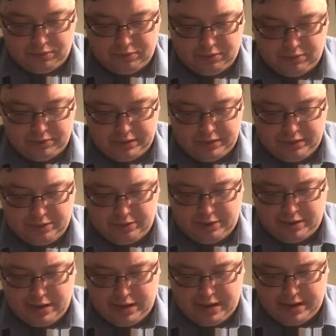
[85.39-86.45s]

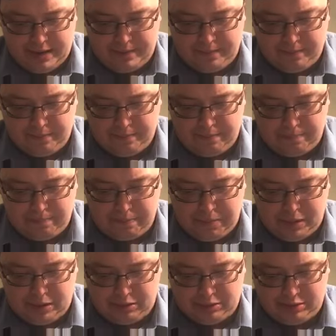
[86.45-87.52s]
Tilga
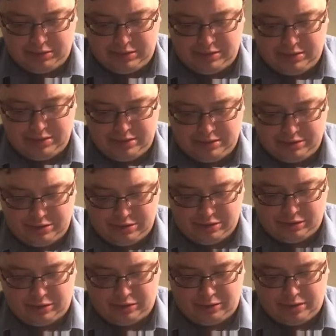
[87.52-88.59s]

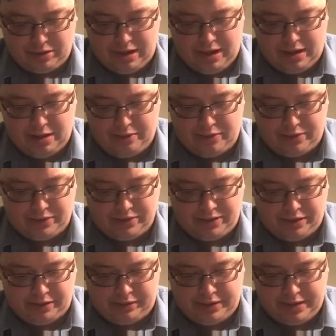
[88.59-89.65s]
tiglath king of
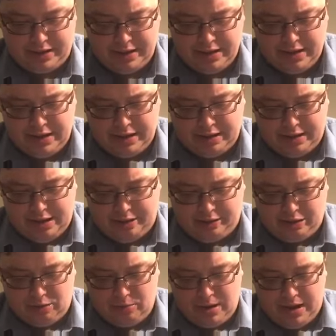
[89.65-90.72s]
Assyria, carried
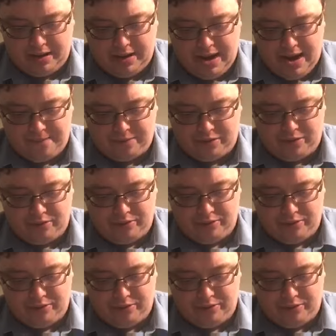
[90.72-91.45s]
away captive.